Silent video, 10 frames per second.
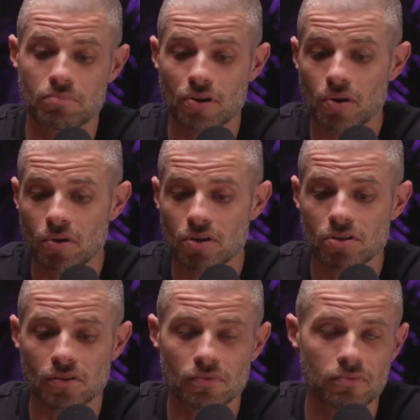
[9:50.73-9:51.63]

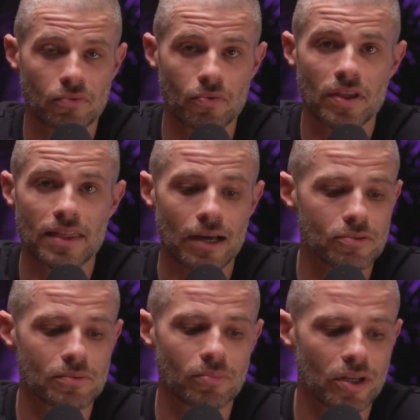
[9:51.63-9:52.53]
pre-orders of
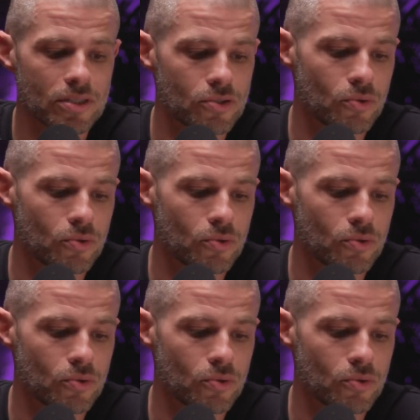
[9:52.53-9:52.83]
3,000 plus